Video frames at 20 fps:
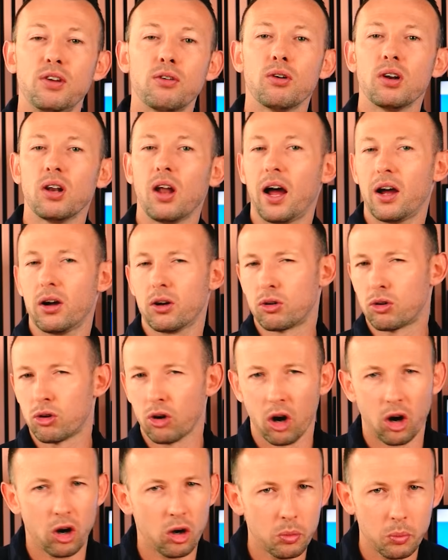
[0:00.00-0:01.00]
you rely on
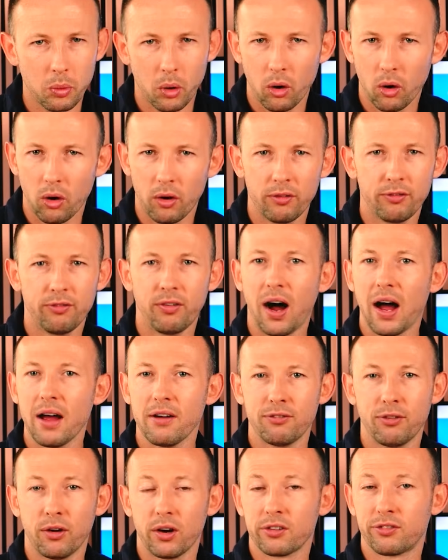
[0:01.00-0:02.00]
Chrome or
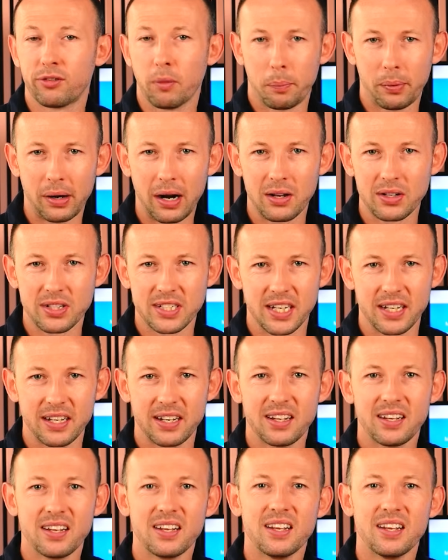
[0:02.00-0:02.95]
Firefox for browsing,